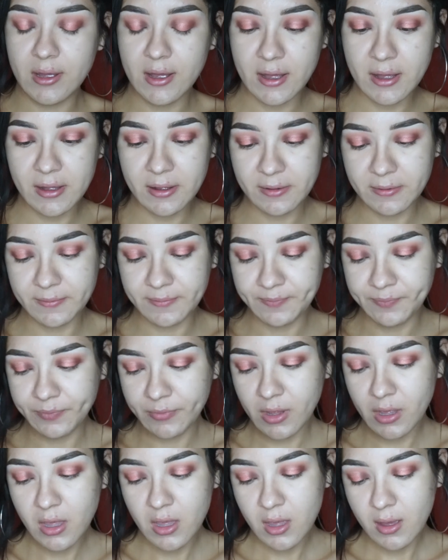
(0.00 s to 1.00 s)
Um,
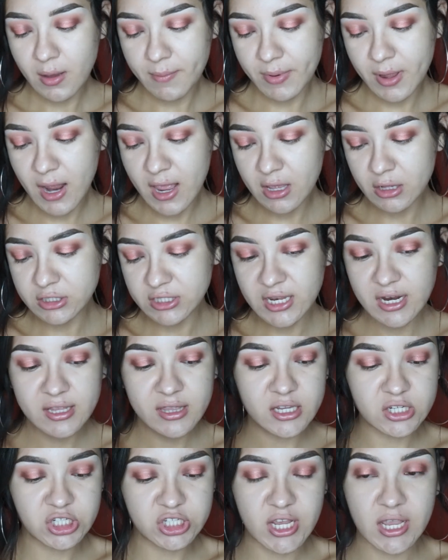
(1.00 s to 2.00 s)
but I use it
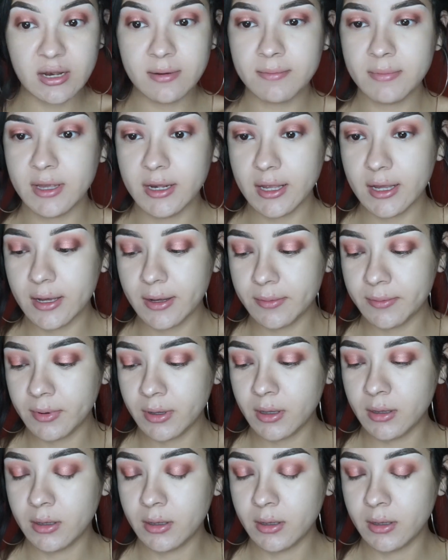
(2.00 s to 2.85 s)
in the shade medium.